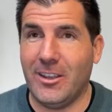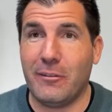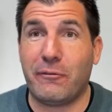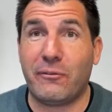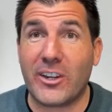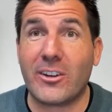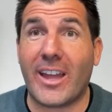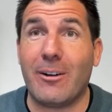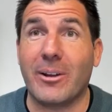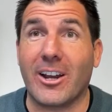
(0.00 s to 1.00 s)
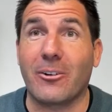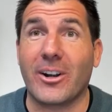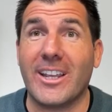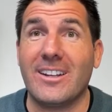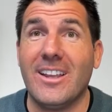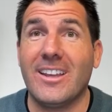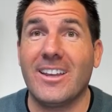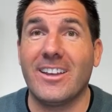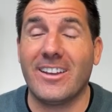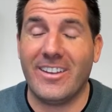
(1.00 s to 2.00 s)
figure that one out, right?
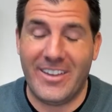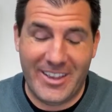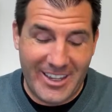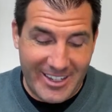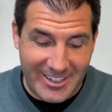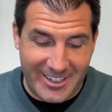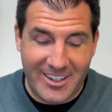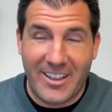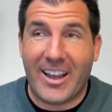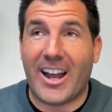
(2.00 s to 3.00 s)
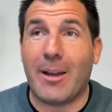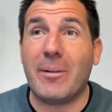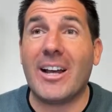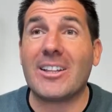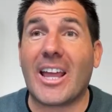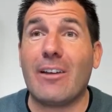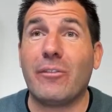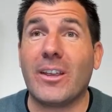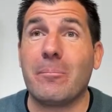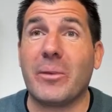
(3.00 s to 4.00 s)
Yeah. I'm not
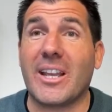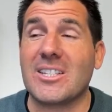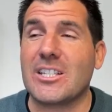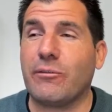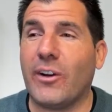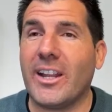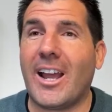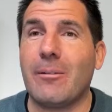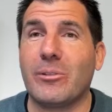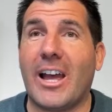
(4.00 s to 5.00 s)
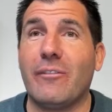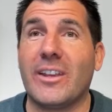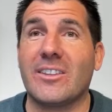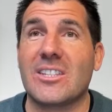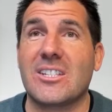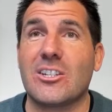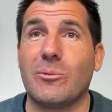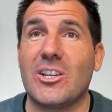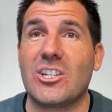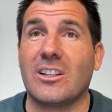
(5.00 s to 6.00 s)
laughing because it's funny. I'm laughing at the
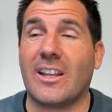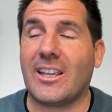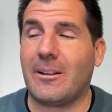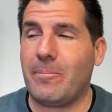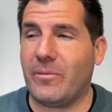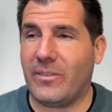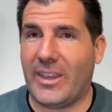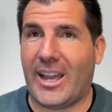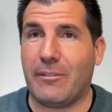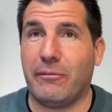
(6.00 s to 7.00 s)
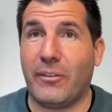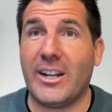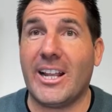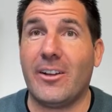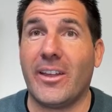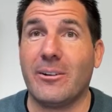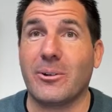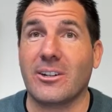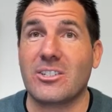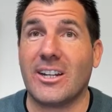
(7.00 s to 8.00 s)
situation like, yeah, funny how that
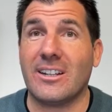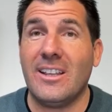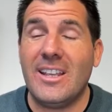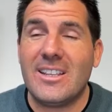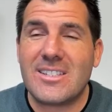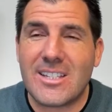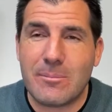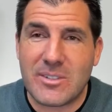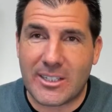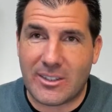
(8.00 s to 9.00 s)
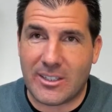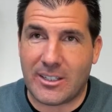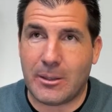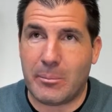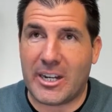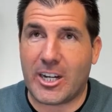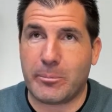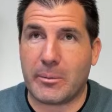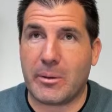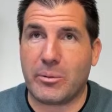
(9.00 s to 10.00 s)
works, right? Seems like the, the
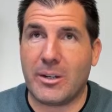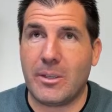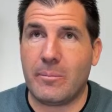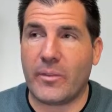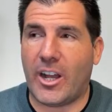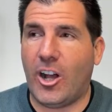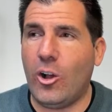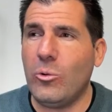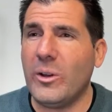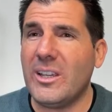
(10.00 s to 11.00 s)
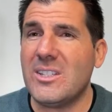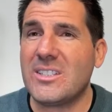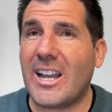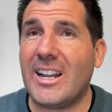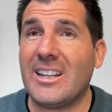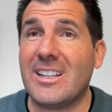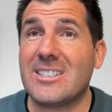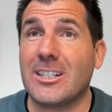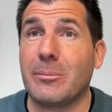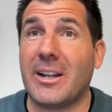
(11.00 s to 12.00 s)
Medicare Part B premium always kind of
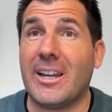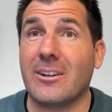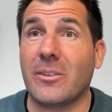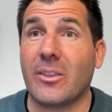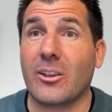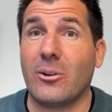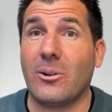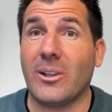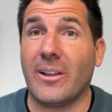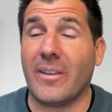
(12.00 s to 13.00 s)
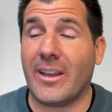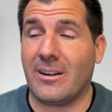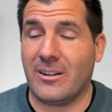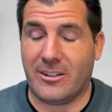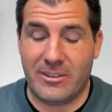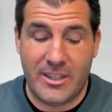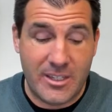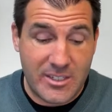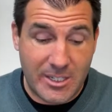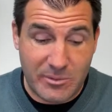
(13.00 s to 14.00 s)
is a little bit higher than the COLA. I don't know.
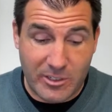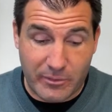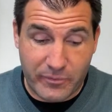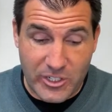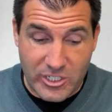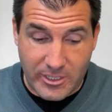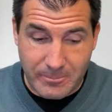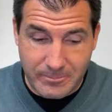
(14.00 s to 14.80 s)
Seems a little fishy.